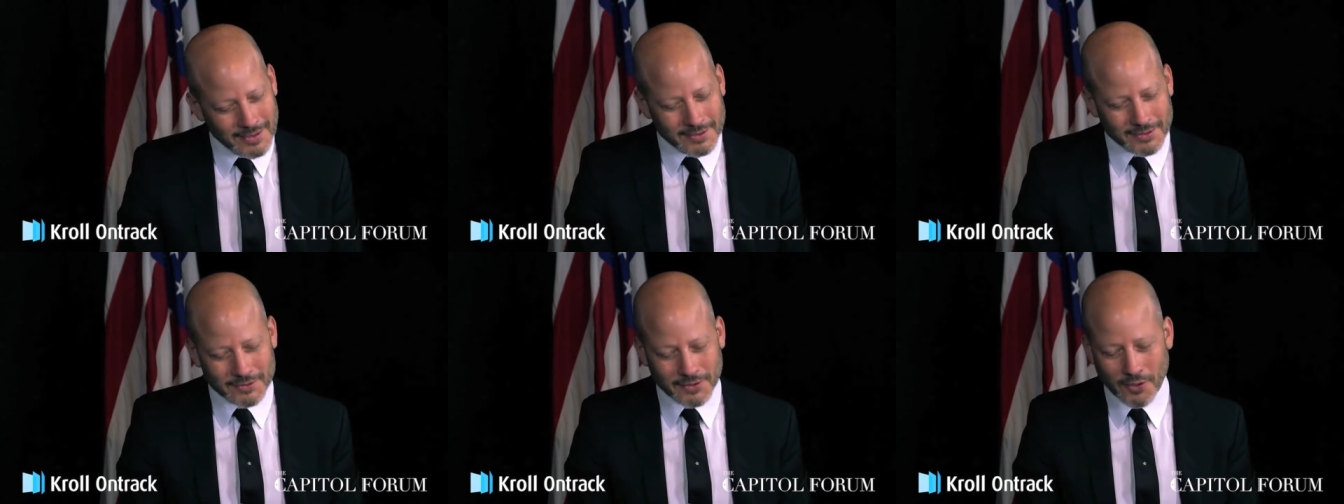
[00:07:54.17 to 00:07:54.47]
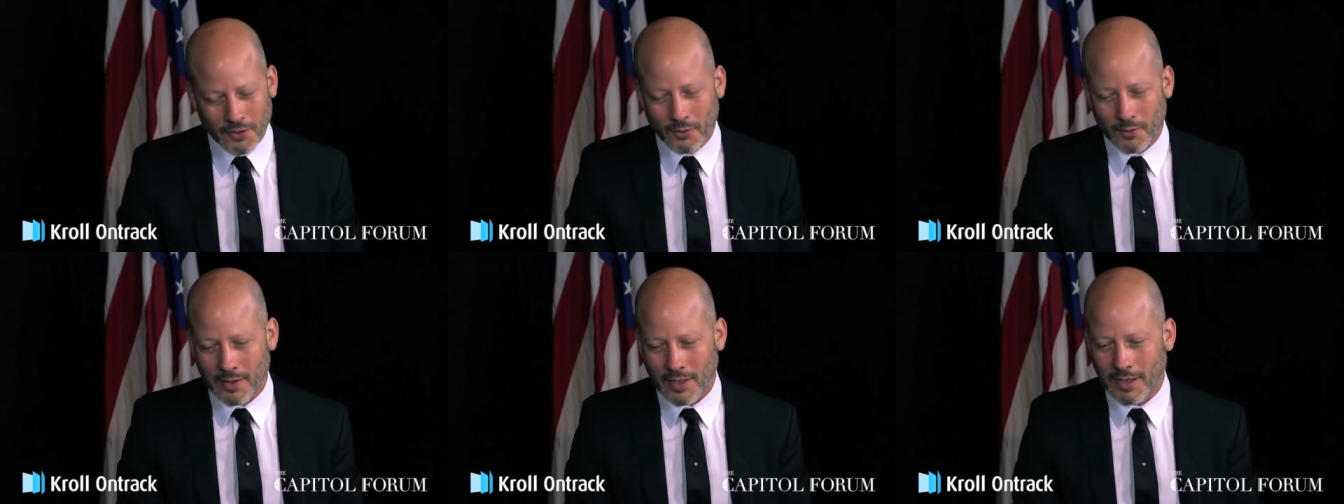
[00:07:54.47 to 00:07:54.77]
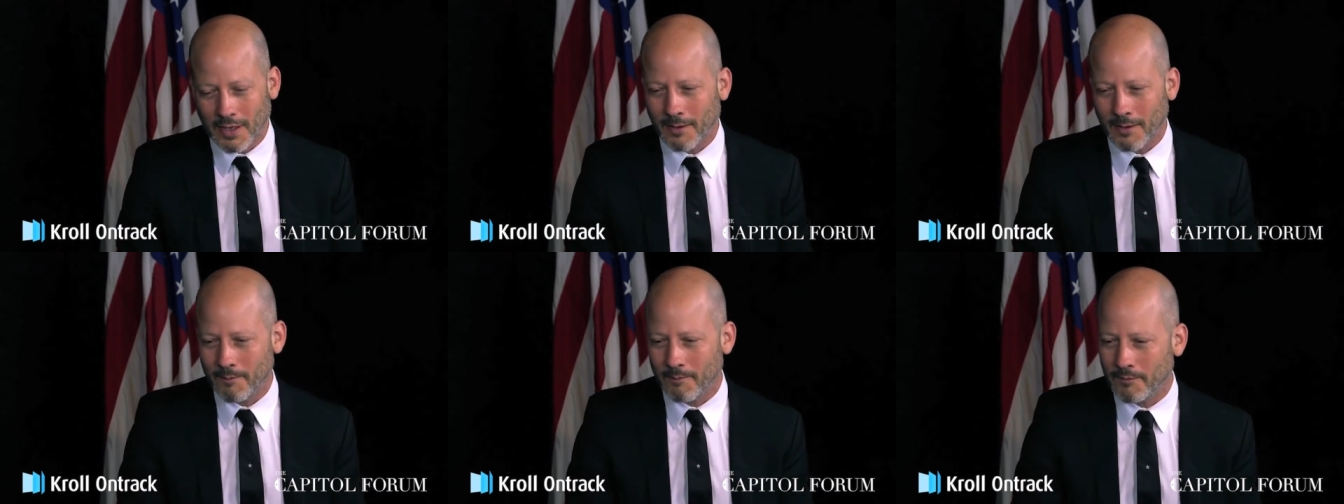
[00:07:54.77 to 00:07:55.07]
So,
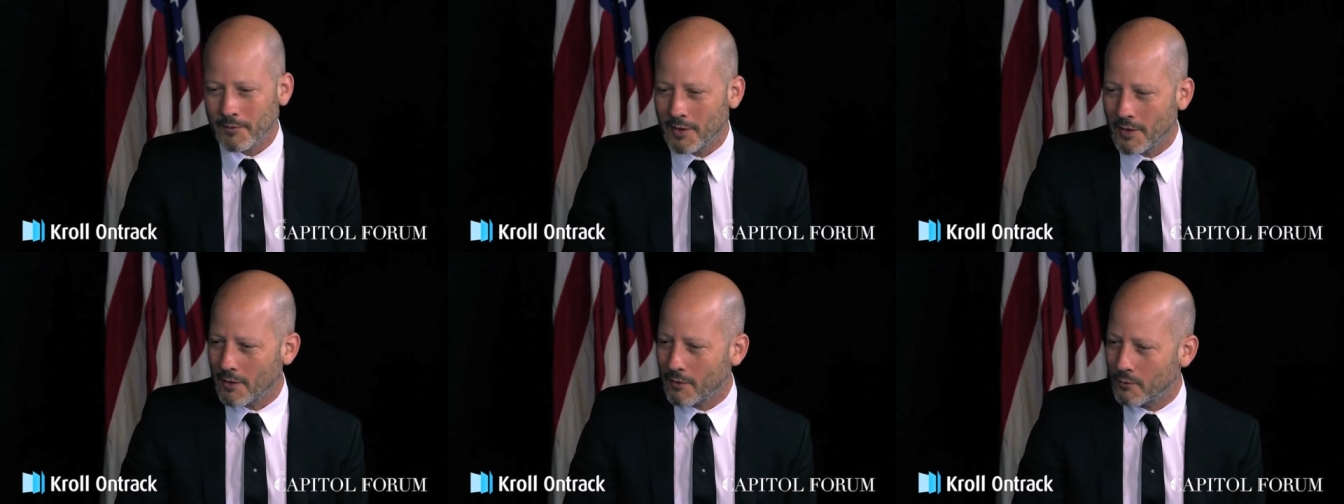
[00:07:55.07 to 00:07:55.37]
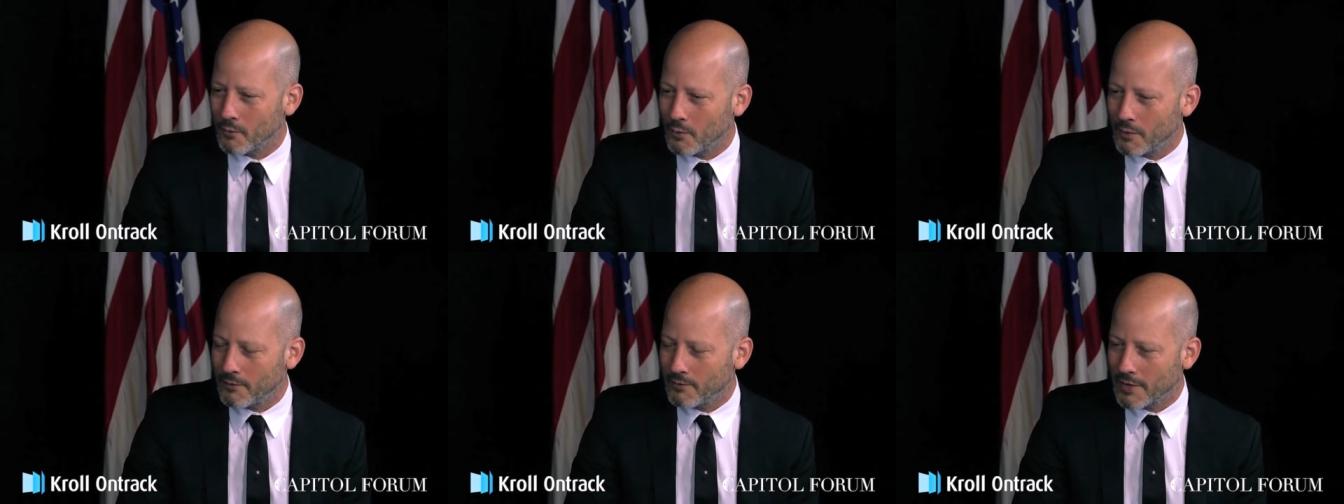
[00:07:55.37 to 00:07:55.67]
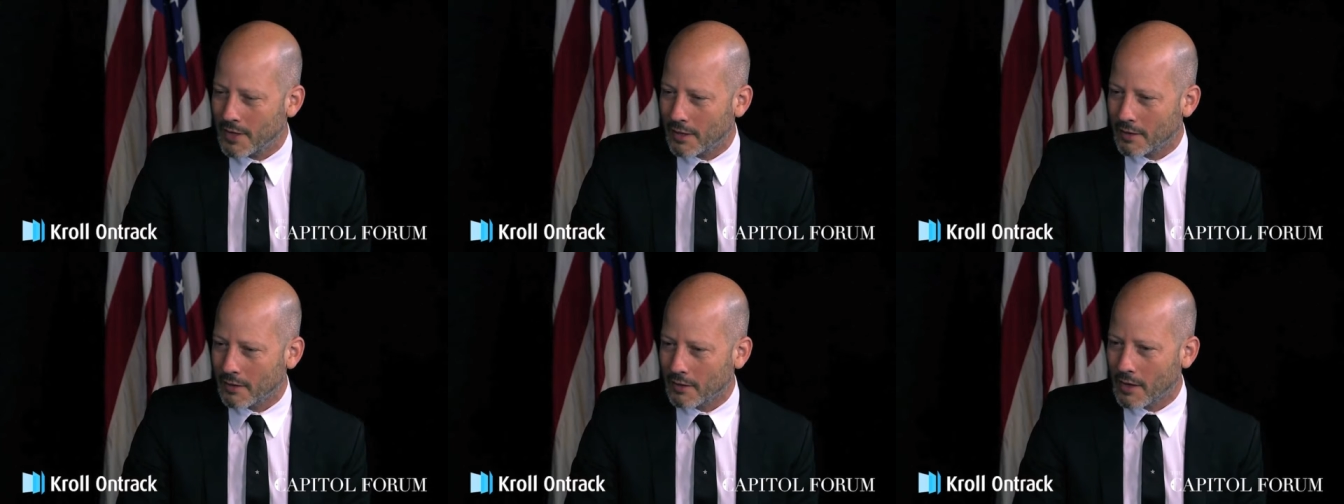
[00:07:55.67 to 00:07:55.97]
um, you know, we've
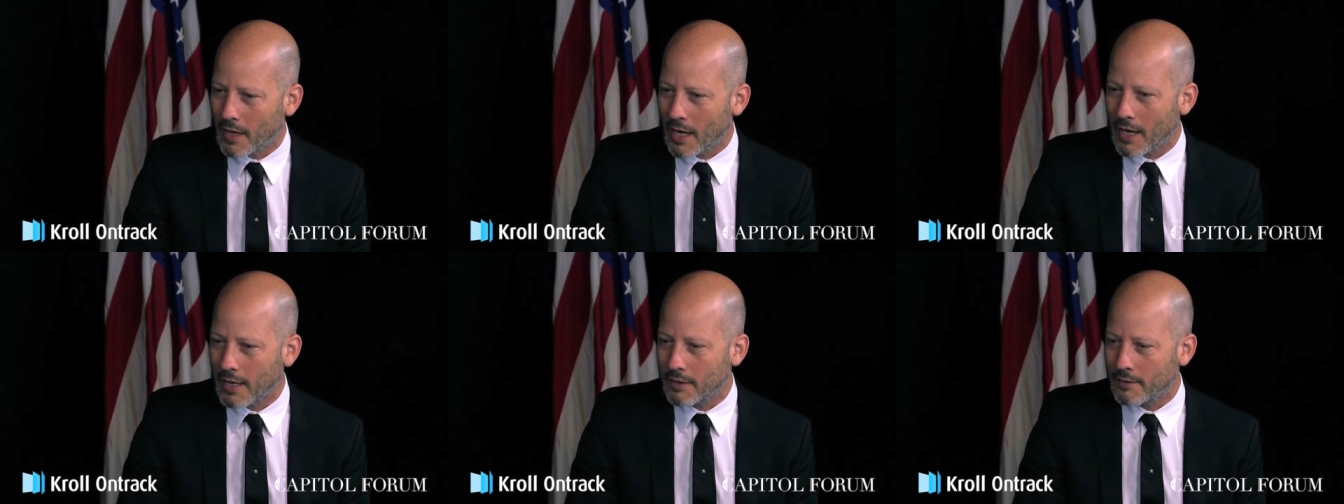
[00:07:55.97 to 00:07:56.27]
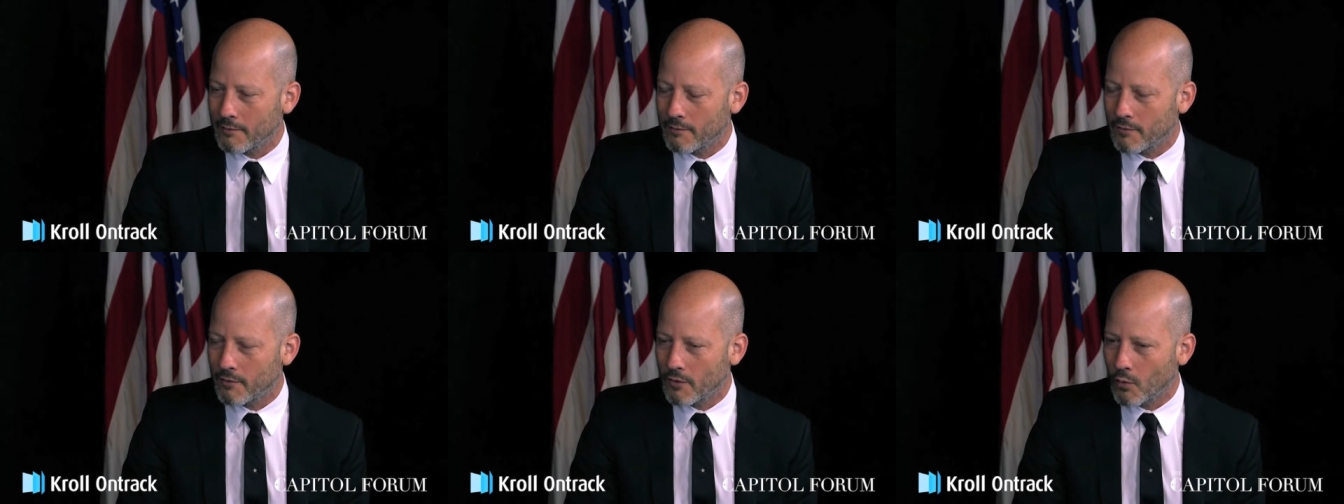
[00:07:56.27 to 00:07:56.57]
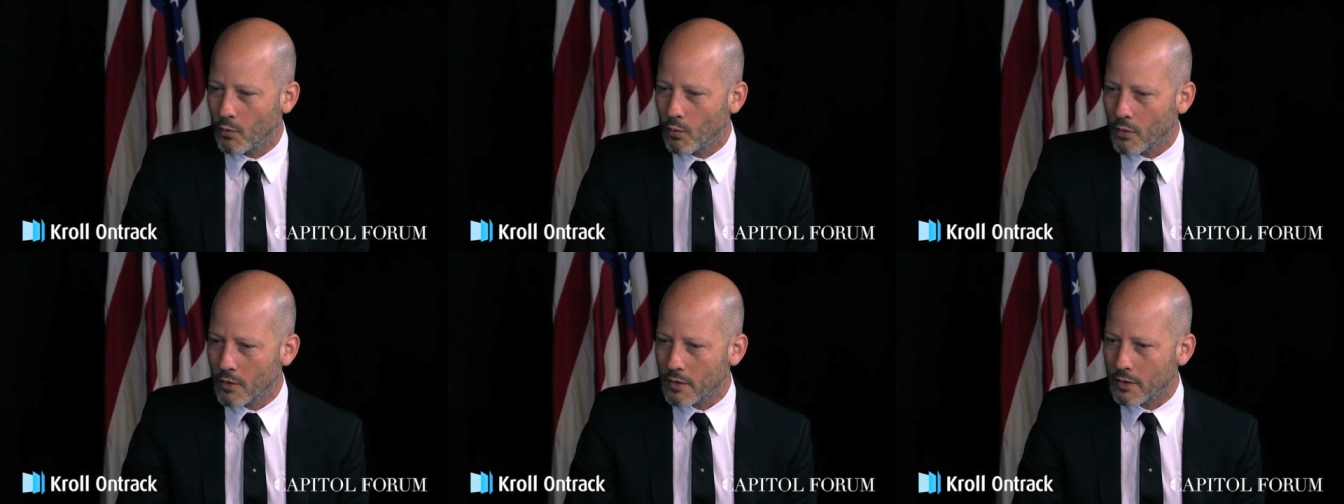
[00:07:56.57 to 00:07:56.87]
done a lot of the
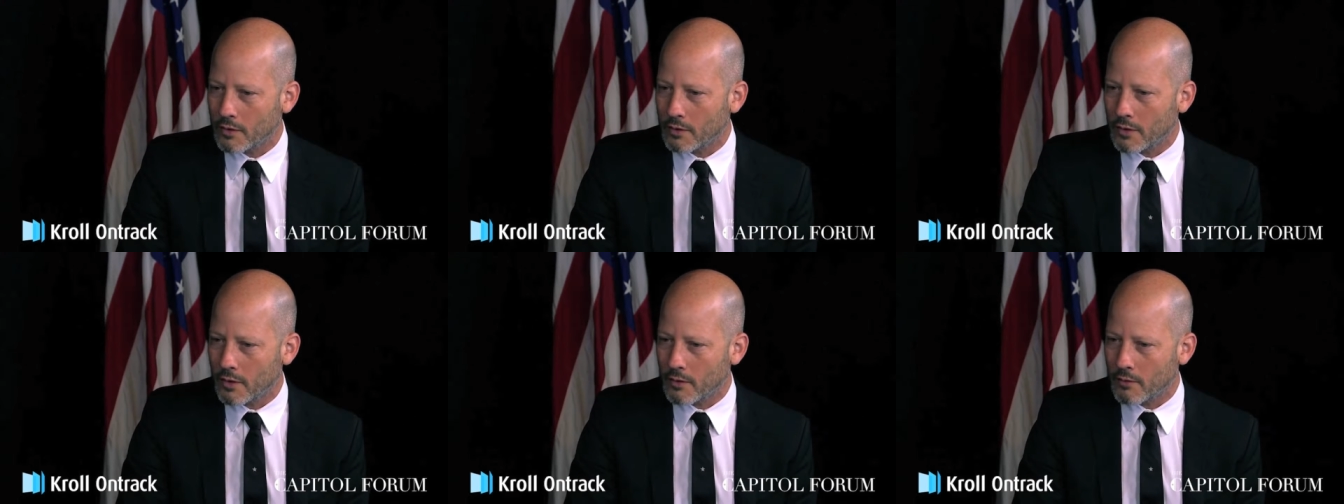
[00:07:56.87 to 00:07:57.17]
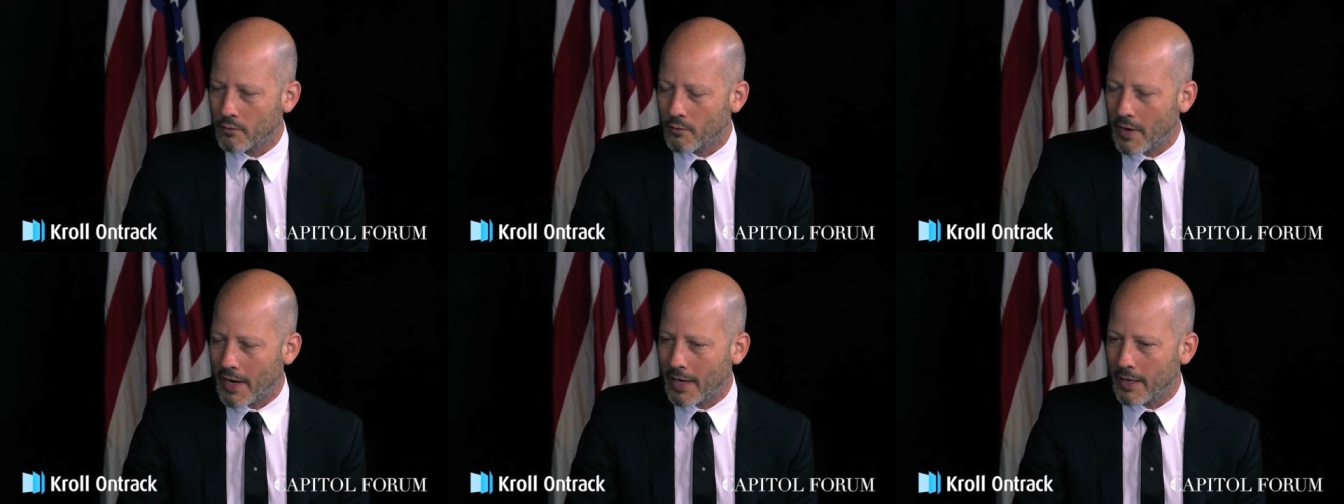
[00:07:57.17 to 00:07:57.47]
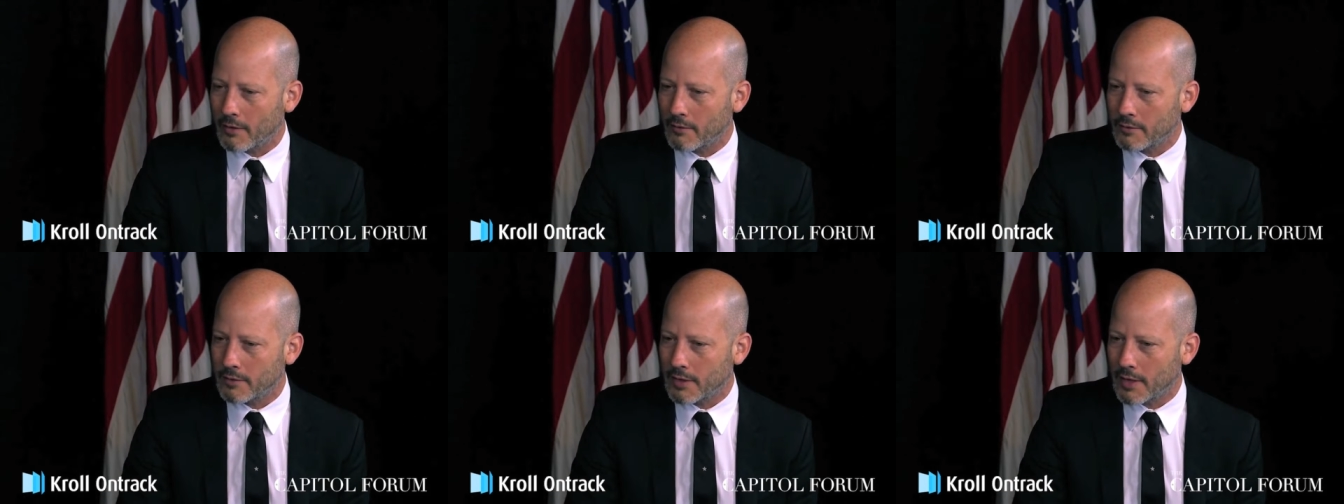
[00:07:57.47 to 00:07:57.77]
work
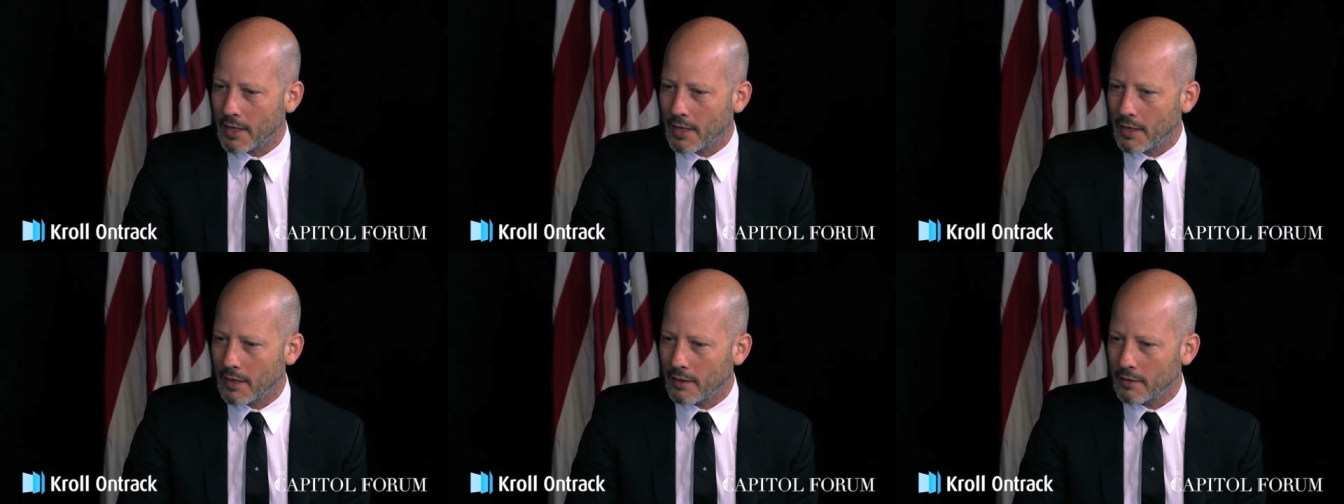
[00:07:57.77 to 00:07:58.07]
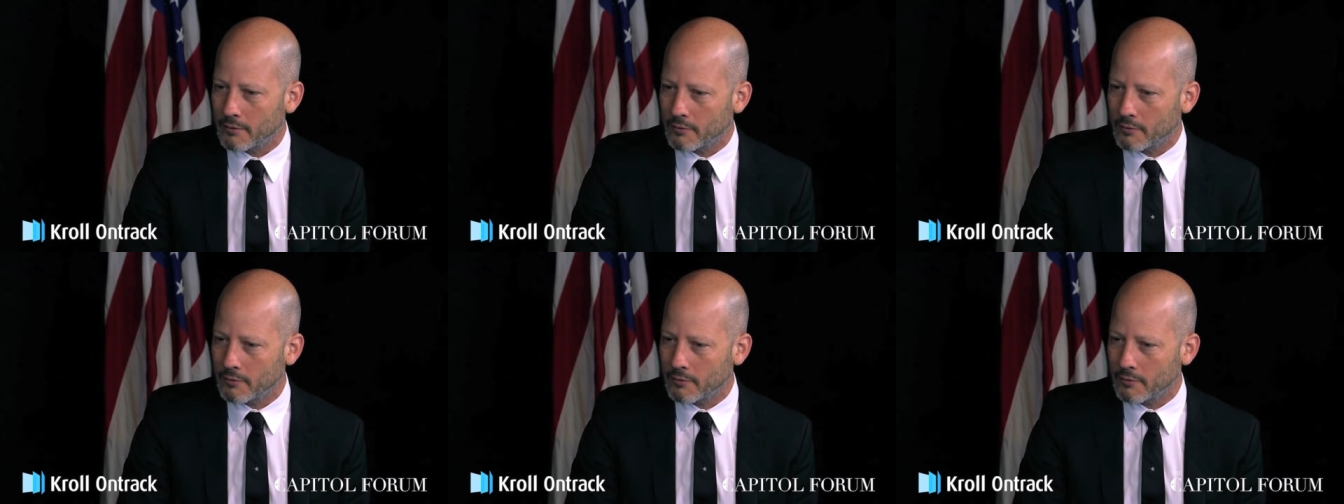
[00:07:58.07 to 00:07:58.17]
around, uh,